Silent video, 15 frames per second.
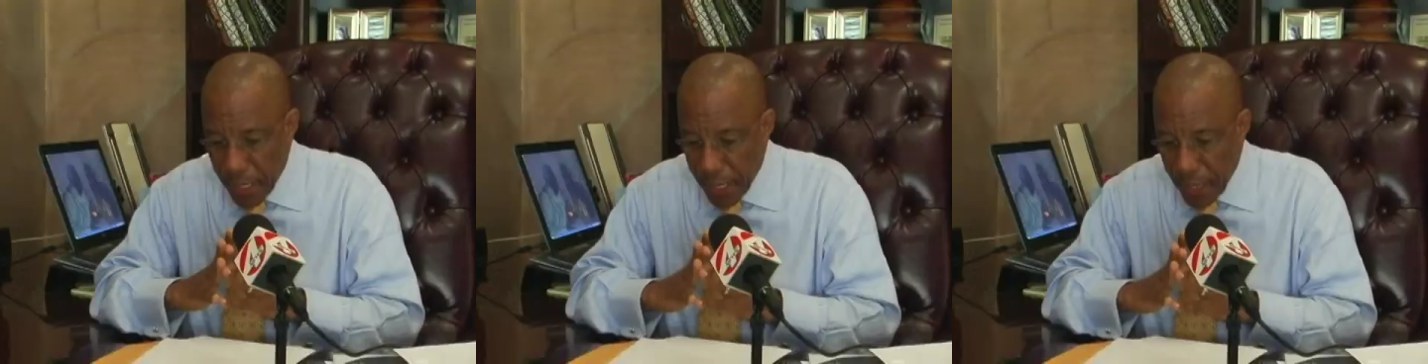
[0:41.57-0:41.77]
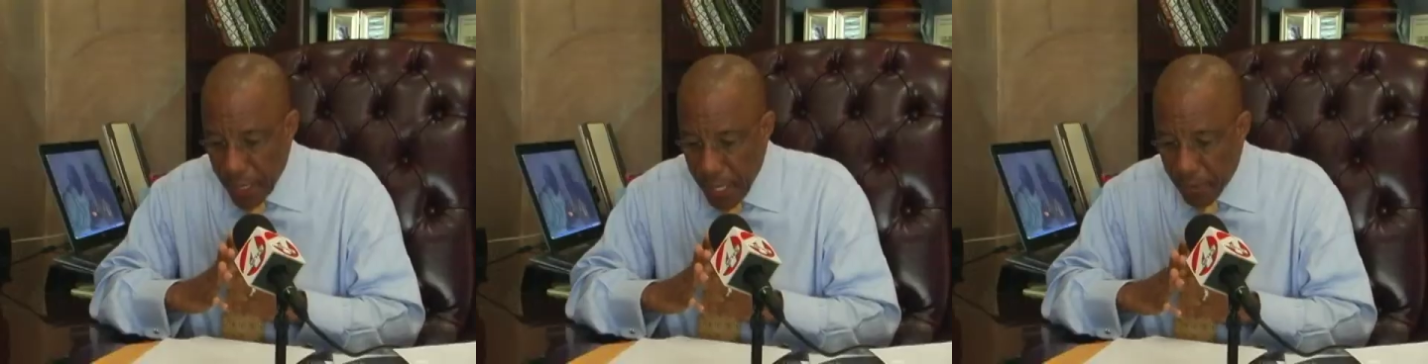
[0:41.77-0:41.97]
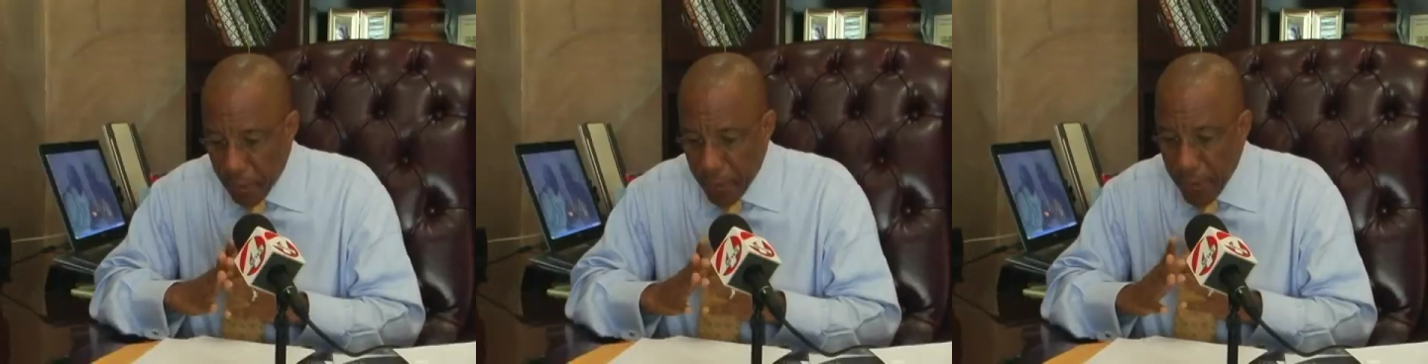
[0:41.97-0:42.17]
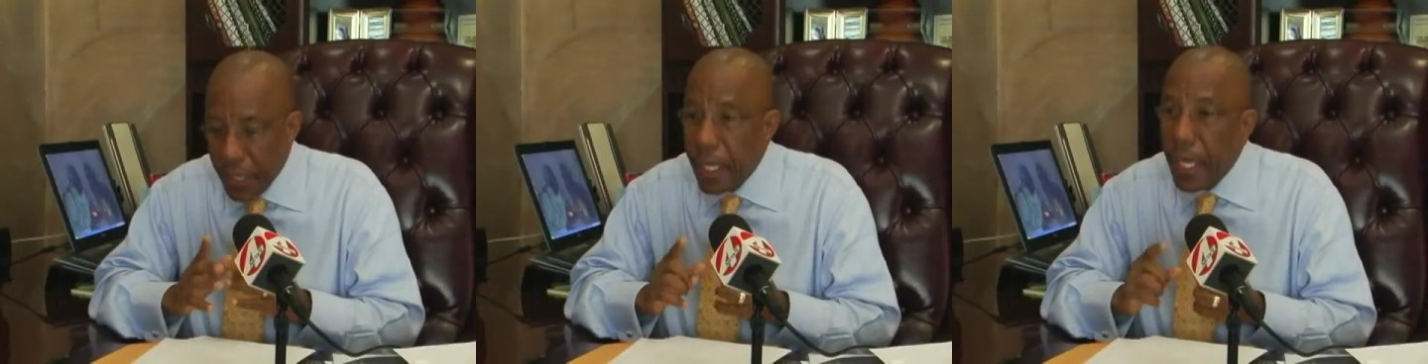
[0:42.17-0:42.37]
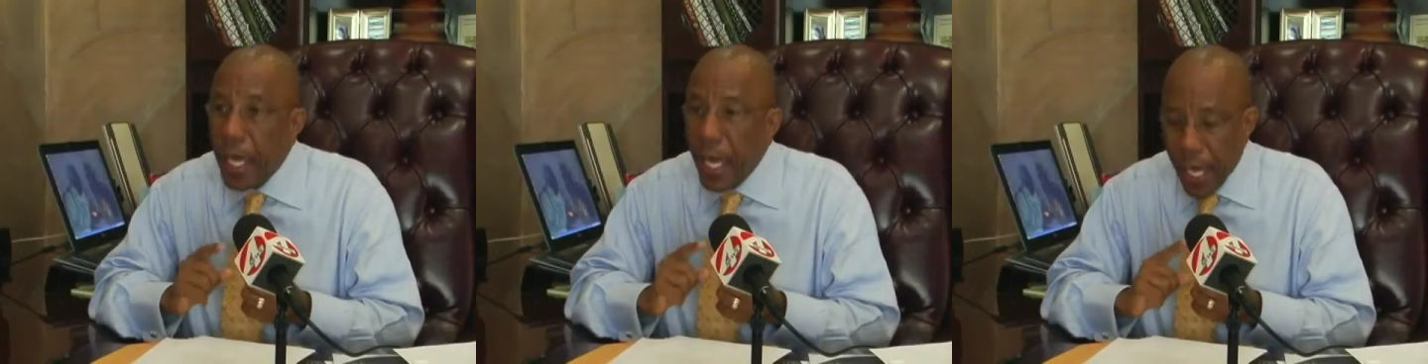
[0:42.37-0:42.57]
Namely,
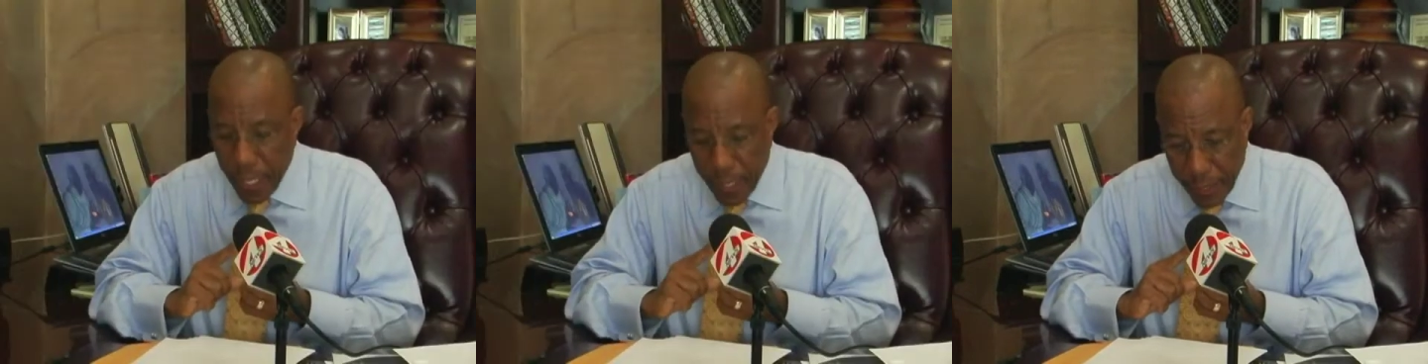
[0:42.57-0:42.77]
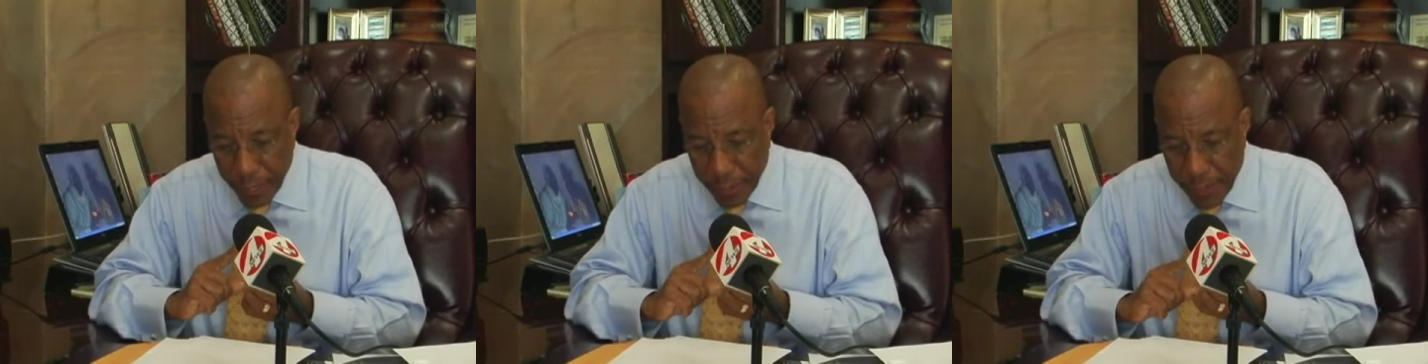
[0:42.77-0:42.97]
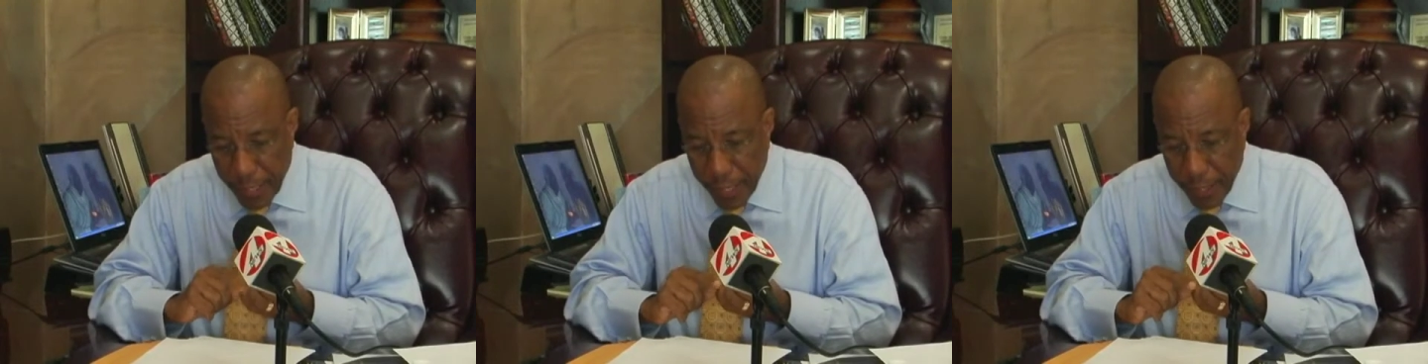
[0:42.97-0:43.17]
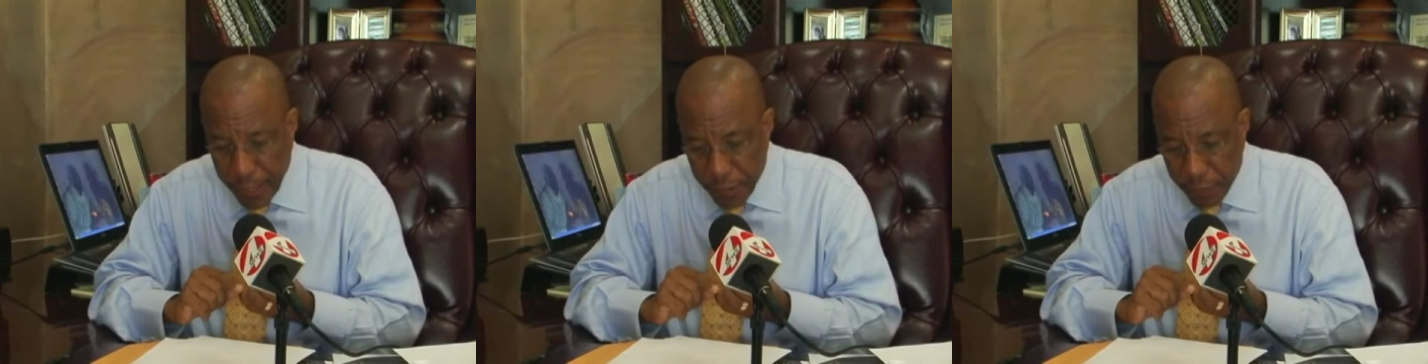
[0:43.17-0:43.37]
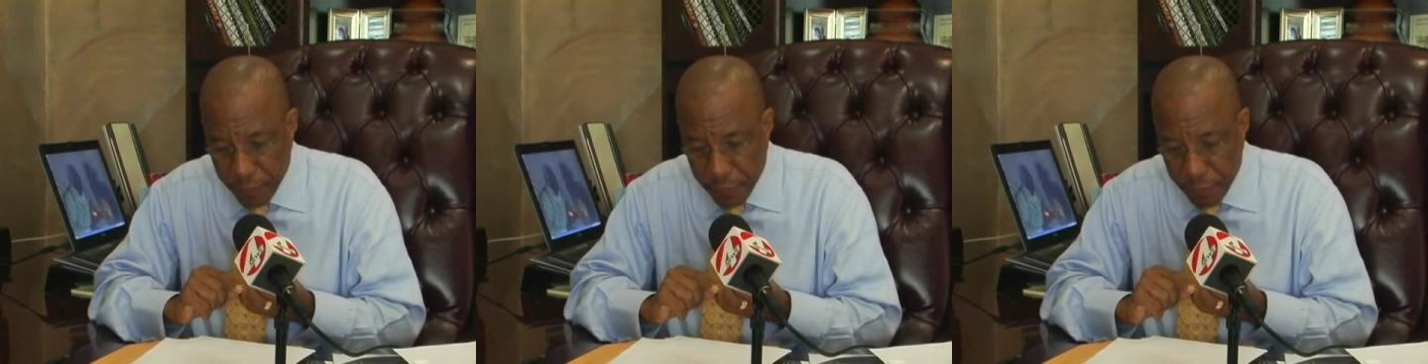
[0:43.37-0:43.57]
an
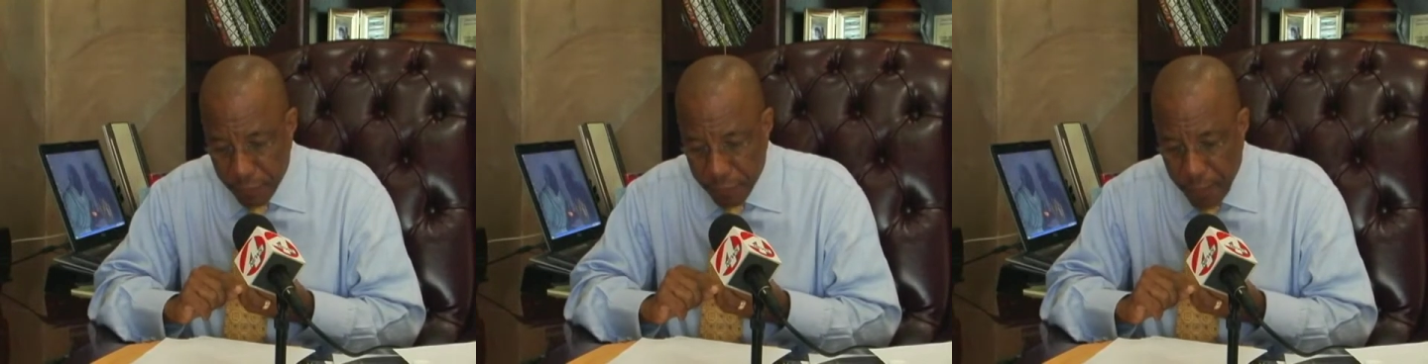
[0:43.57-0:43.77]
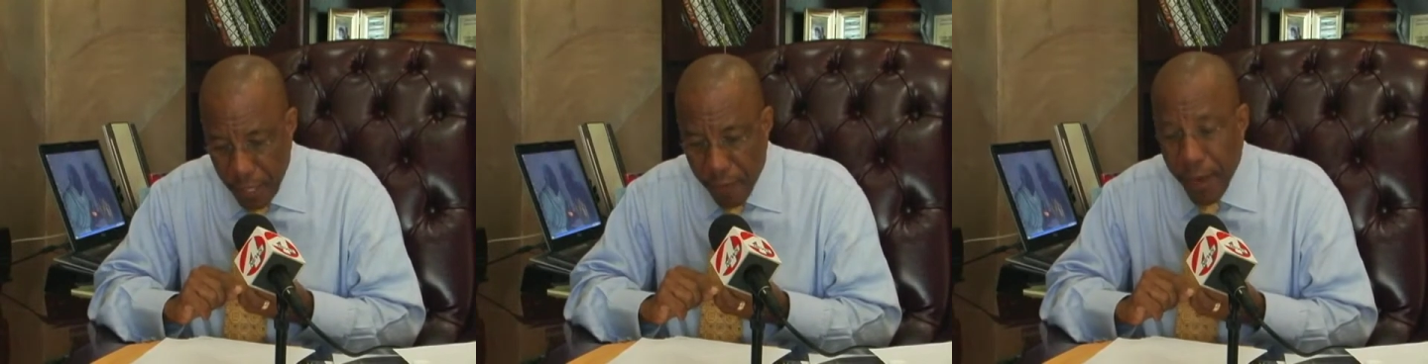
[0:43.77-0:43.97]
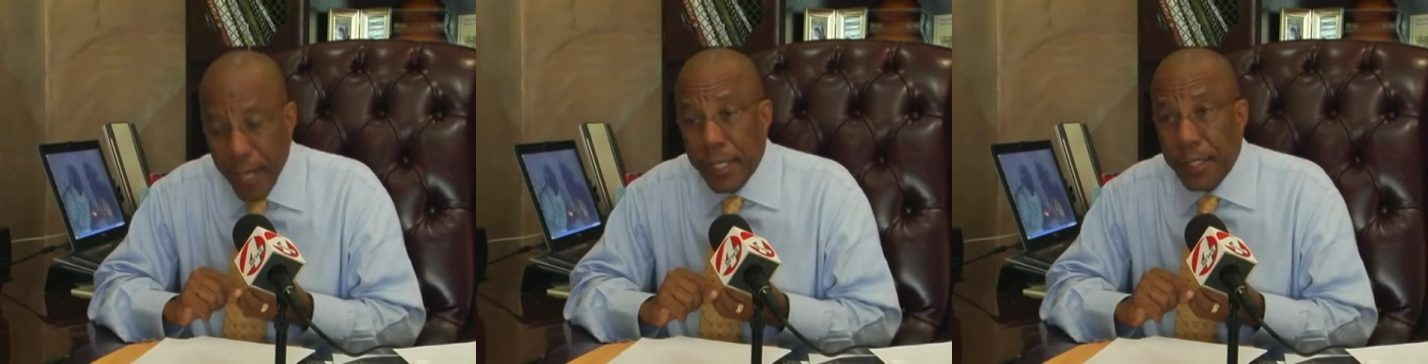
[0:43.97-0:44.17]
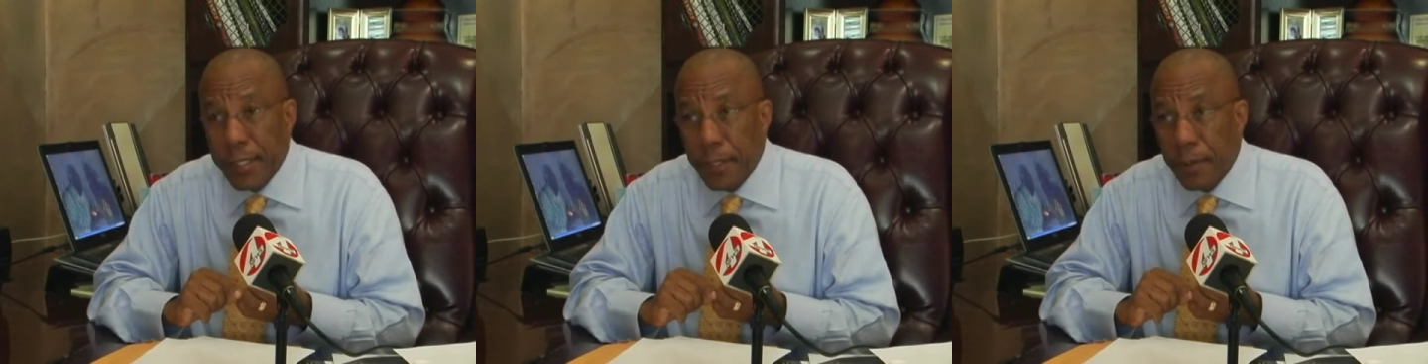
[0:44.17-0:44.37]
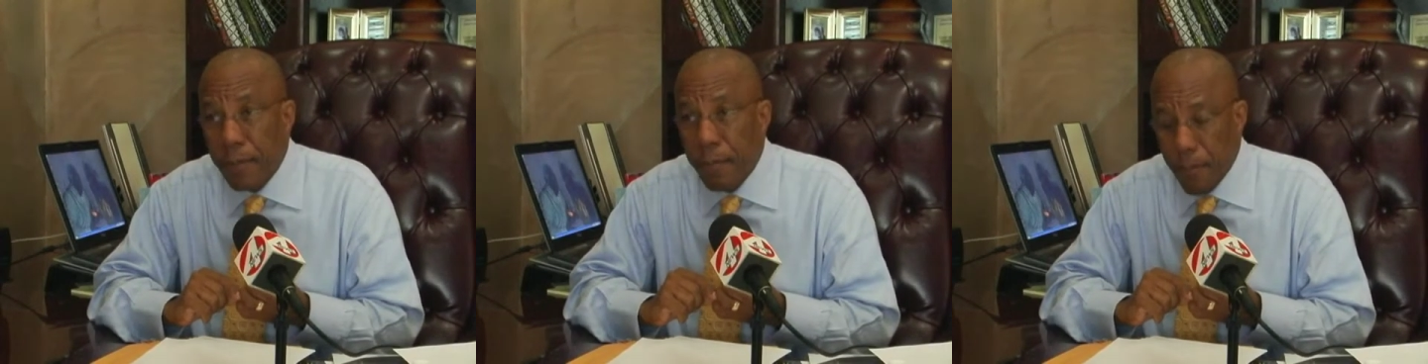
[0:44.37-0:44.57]
executive director,